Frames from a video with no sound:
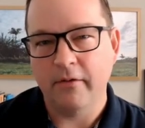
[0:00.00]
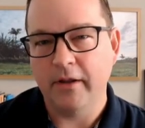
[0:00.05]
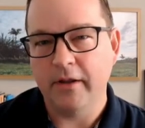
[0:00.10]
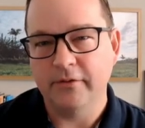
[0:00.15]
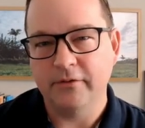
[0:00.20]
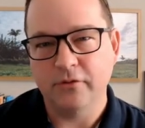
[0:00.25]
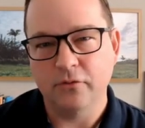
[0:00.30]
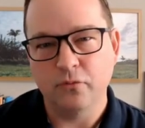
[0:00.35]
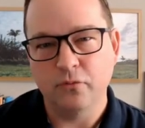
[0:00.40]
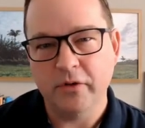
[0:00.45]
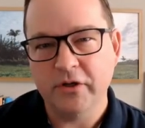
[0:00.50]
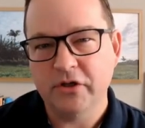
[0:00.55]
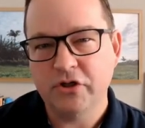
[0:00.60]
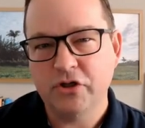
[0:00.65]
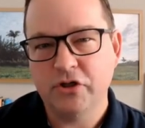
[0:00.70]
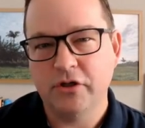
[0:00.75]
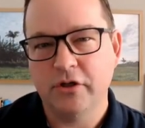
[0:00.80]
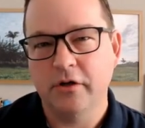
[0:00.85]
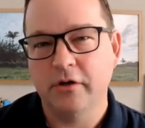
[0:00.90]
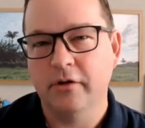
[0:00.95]
at the wind
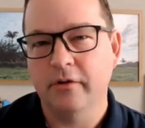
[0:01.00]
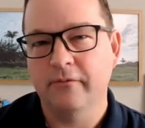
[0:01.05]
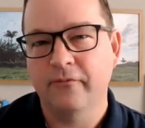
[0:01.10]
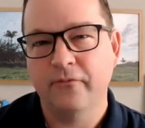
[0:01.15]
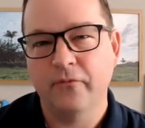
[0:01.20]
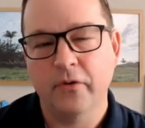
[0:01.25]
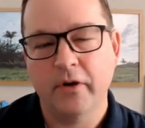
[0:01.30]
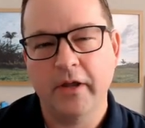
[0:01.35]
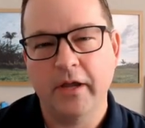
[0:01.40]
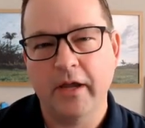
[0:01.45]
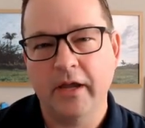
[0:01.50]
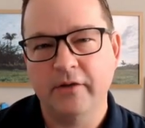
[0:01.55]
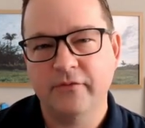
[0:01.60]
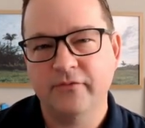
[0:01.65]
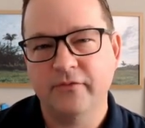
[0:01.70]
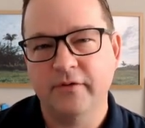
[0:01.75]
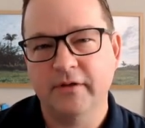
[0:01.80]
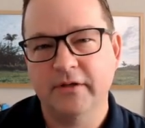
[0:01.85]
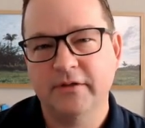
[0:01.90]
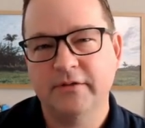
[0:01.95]
shear forecast for
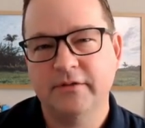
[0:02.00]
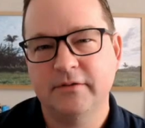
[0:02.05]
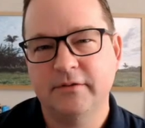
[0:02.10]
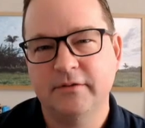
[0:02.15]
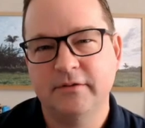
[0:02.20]
the next